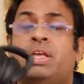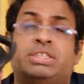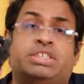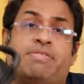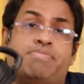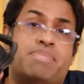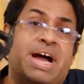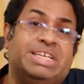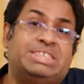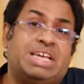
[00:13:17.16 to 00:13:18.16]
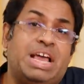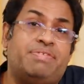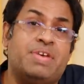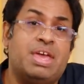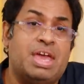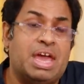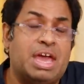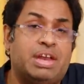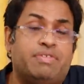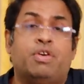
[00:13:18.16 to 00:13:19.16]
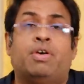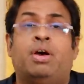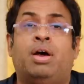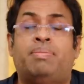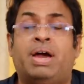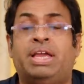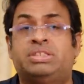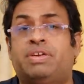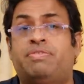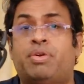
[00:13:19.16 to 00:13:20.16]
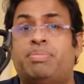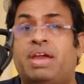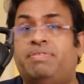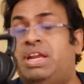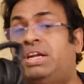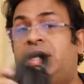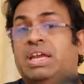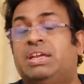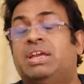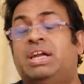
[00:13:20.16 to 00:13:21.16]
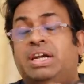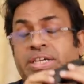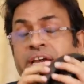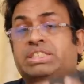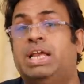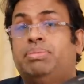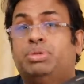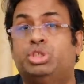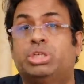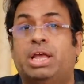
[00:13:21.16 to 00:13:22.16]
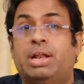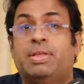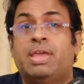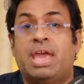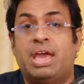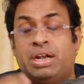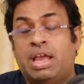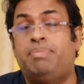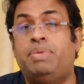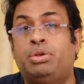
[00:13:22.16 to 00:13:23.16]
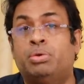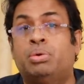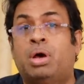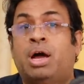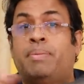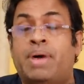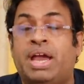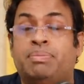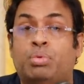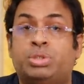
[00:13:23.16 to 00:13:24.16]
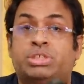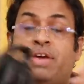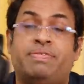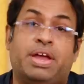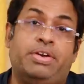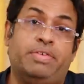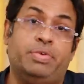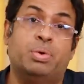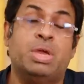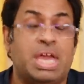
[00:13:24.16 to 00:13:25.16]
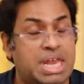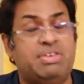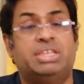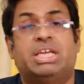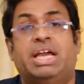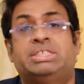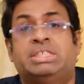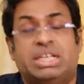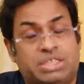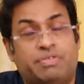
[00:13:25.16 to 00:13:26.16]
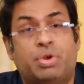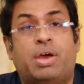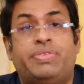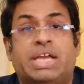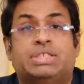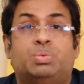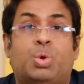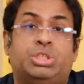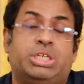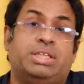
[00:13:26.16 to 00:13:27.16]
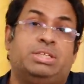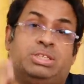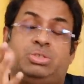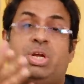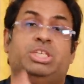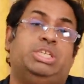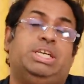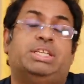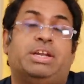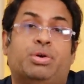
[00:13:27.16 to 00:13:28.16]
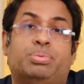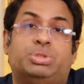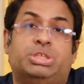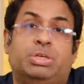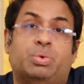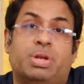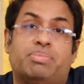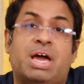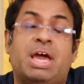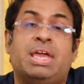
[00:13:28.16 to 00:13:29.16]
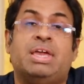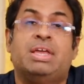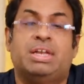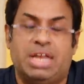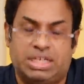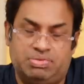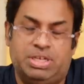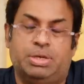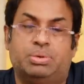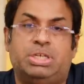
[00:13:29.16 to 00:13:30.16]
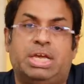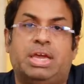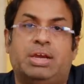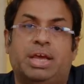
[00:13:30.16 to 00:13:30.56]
stuff myself, and if you buy stuff from my affiliate link, it does help the channel and will help me to buy more stuff and review. Anyways, guys, that's it for now. Thanks for watching. This is Ranjit, and I hope to see you in my next video. Take care,